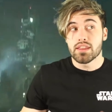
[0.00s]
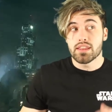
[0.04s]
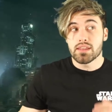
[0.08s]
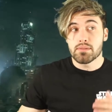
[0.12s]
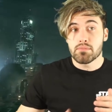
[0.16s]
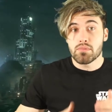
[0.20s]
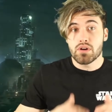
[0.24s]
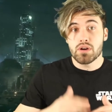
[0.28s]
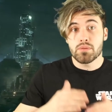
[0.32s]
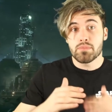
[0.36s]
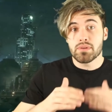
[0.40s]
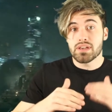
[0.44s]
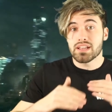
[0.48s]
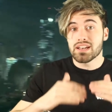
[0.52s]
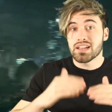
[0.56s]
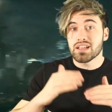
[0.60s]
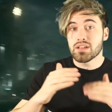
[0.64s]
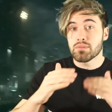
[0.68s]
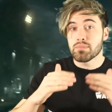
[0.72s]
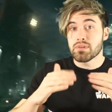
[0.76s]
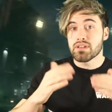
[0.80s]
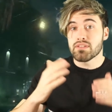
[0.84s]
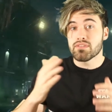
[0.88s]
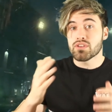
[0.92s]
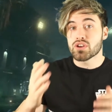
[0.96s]
there might be a
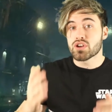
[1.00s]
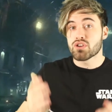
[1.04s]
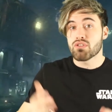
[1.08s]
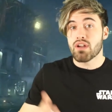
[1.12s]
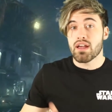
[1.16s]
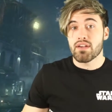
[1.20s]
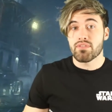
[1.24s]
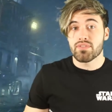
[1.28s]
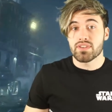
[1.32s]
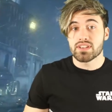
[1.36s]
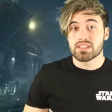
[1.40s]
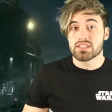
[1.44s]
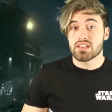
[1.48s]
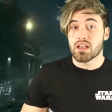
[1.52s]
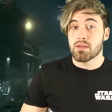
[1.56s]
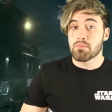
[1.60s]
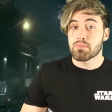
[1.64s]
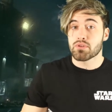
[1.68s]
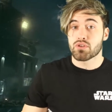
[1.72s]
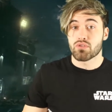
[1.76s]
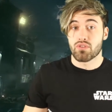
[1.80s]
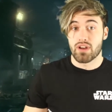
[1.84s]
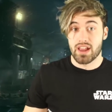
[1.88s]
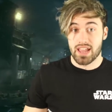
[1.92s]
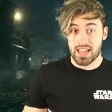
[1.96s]
little bit of a graphics
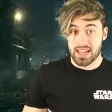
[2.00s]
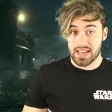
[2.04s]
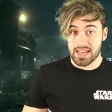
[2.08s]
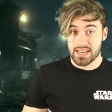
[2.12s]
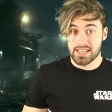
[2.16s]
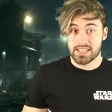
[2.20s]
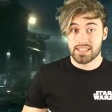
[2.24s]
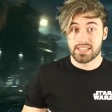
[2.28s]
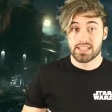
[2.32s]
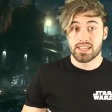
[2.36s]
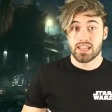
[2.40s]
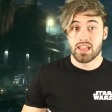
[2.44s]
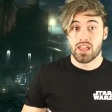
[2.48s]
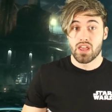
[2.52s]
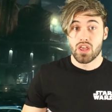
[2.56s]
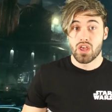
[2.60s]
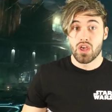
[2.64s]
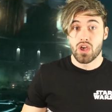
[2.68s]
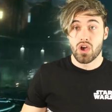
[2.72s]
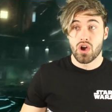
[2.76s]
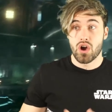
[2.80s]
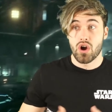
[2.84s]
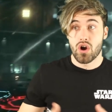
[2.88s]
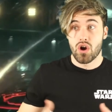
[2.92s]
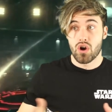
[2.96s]
upgrade
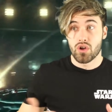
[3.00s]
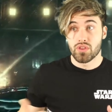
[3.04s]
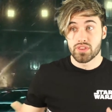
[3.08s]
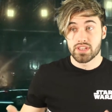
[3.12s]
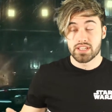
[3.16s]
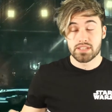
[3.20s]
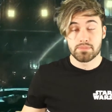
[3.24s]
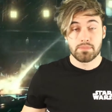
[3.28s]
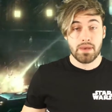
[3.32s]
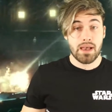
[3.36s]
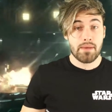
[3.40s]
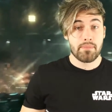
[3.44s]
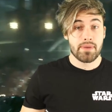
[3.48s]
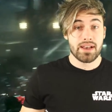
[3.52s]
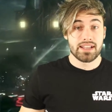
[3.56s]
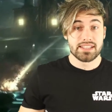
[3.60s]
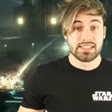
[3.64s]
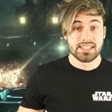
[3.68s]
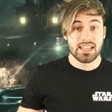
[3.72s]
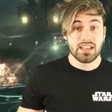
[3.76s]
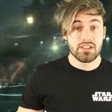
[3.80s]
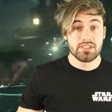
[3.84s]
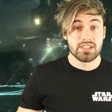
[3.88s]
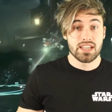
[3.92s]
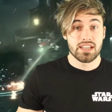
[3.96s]
on this Batman
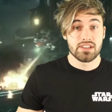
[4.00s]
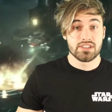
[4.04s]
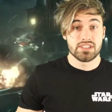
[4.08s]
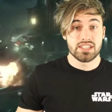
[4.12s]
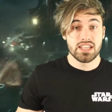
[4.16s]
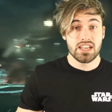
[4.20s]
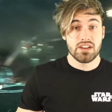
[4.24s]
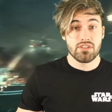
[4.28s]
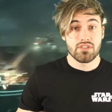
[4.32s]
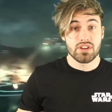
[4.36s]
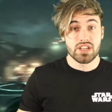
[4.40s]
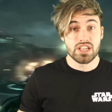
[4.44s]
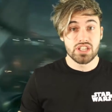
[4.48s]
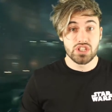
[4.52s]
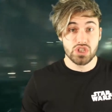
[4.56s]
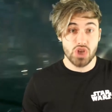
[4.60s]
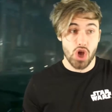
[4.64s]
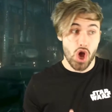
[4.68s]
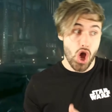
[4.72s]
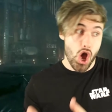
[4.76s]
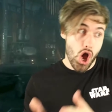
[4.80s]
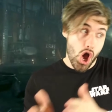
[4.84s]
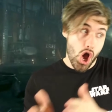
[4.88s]
Telltale series